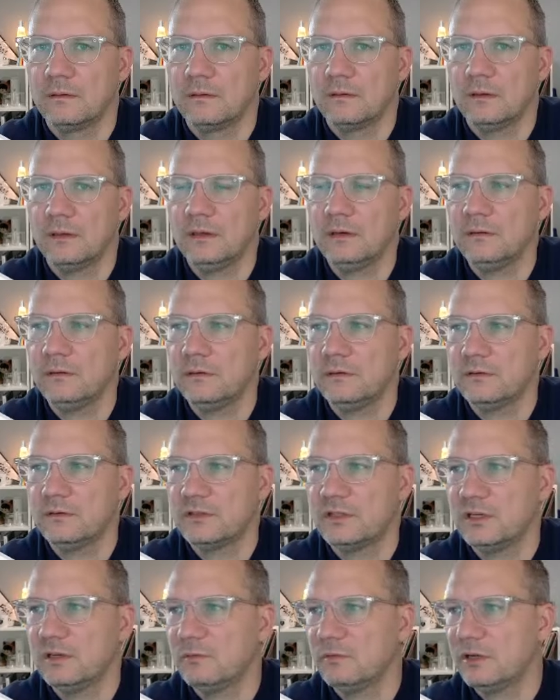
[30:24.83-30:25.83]
I don't
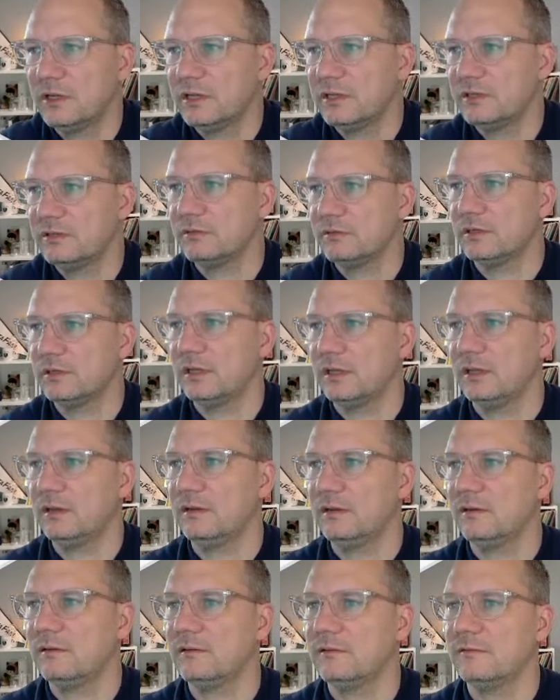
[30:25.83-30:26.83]
understand why I don't
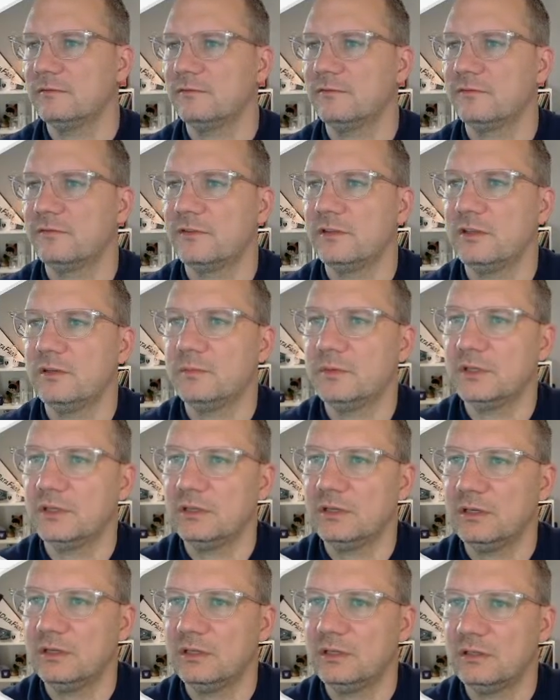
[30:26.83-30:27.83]
have the
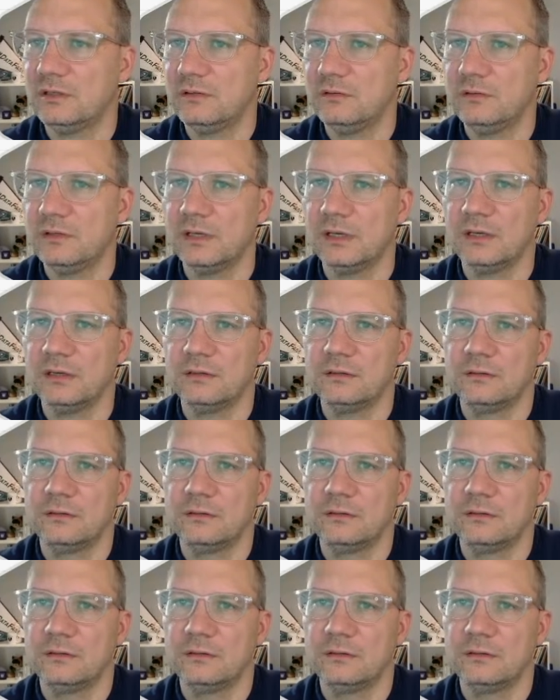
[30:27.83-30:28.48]
ability to do that.